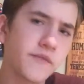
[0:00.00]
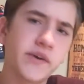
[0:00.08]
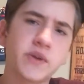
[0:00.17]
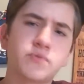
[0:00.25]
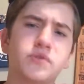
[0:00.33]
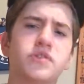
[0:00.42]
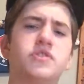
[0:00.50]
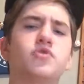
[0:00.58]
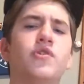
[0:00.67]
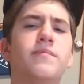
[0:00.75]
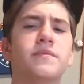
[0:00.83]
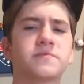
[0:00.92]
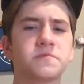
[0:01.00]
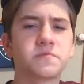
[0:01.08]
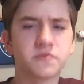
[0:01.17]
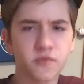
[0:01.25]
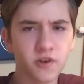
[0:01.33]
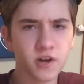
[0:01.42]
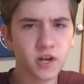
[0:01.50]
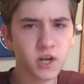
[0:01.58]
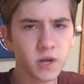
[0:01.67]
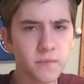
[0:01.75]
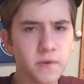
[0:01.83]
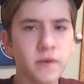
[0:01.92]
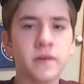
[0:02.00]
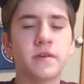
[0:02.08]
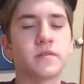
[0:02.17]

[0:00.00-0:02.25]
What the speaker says: If you guys really enjoy, make sure you subscribe.